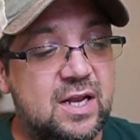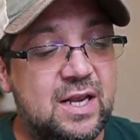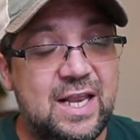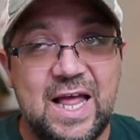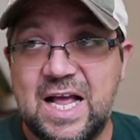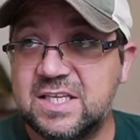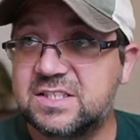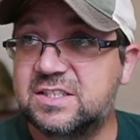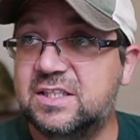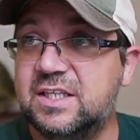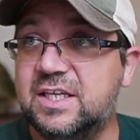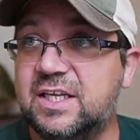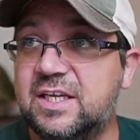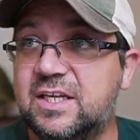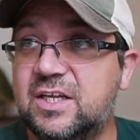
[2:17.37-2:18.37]

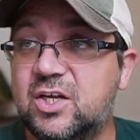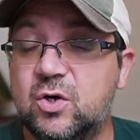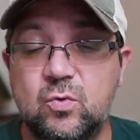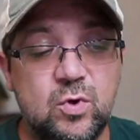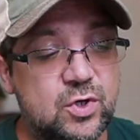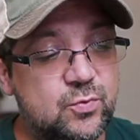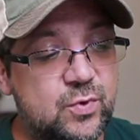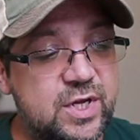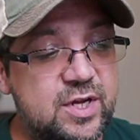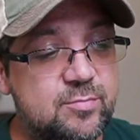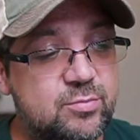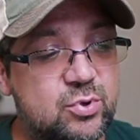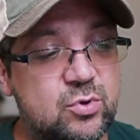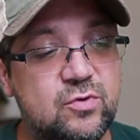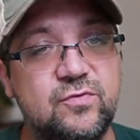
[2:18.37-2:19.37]
Lastly, what we
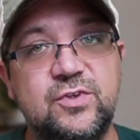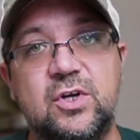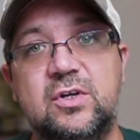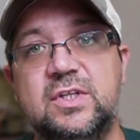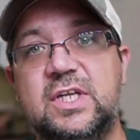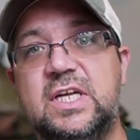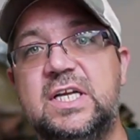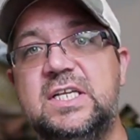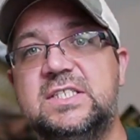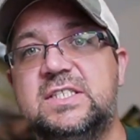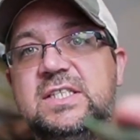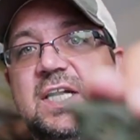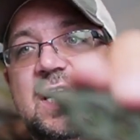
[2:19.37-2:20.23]
improved on is